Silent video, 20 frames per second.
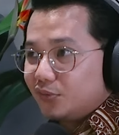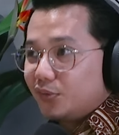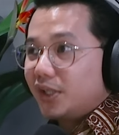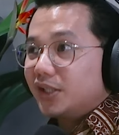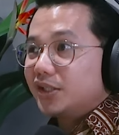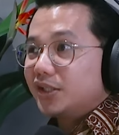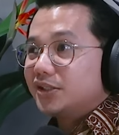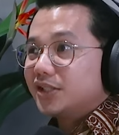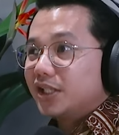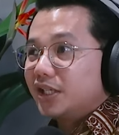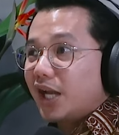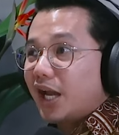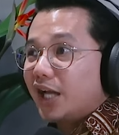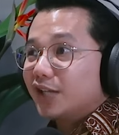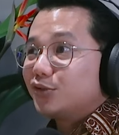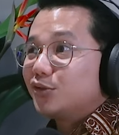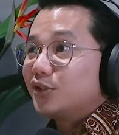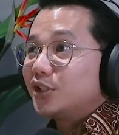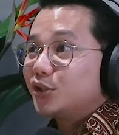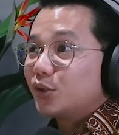rather than
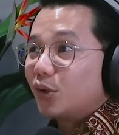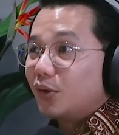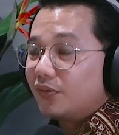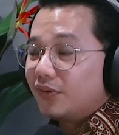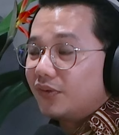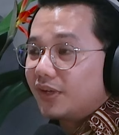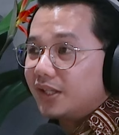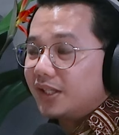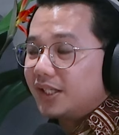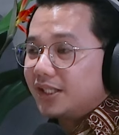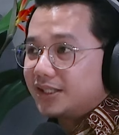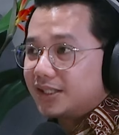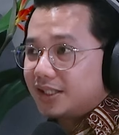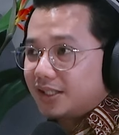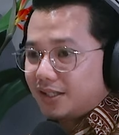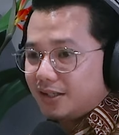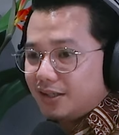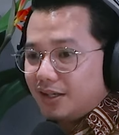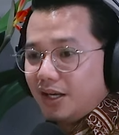actually solving this